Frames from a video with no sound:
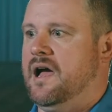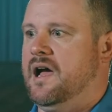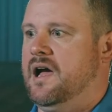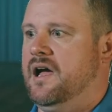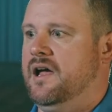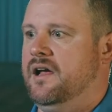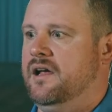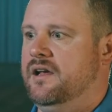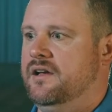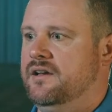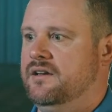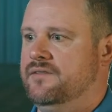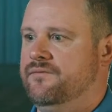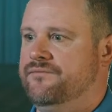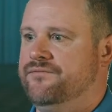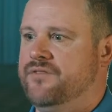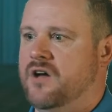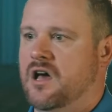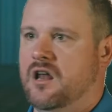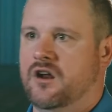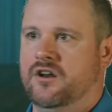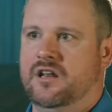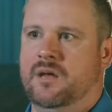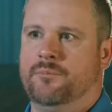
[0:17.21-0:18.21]
I
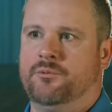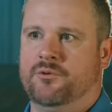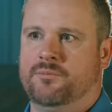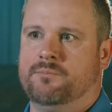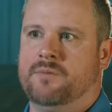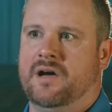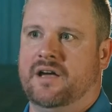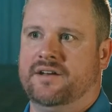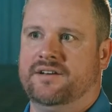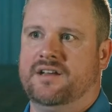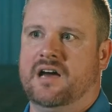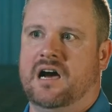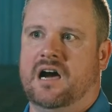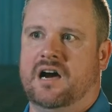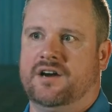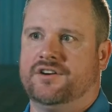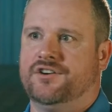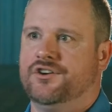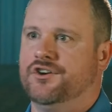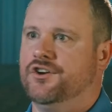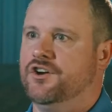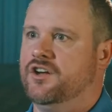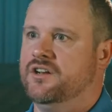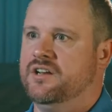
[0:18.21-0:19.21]
followed up with my
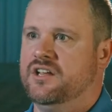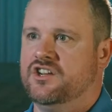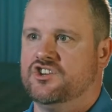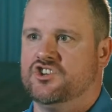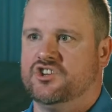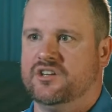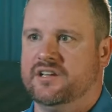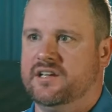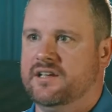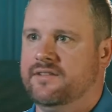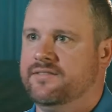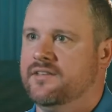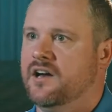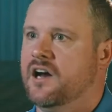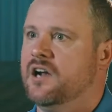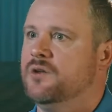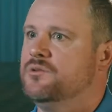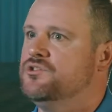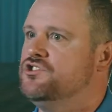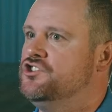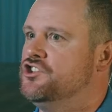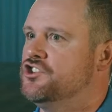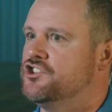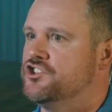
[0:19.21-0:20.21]
doctor. Initially, he thought it
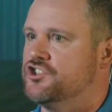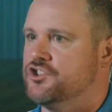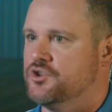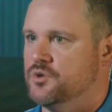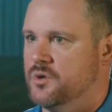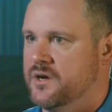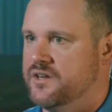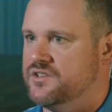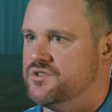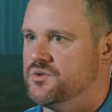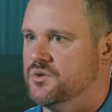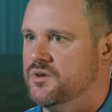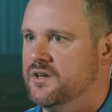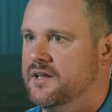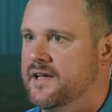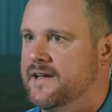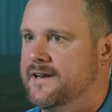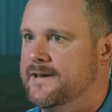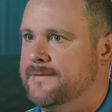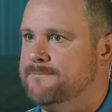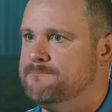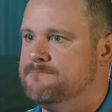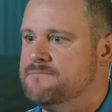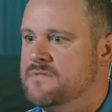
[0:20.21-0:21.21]
was just stress
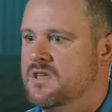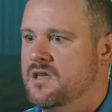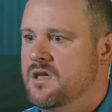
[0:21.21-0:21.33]
related.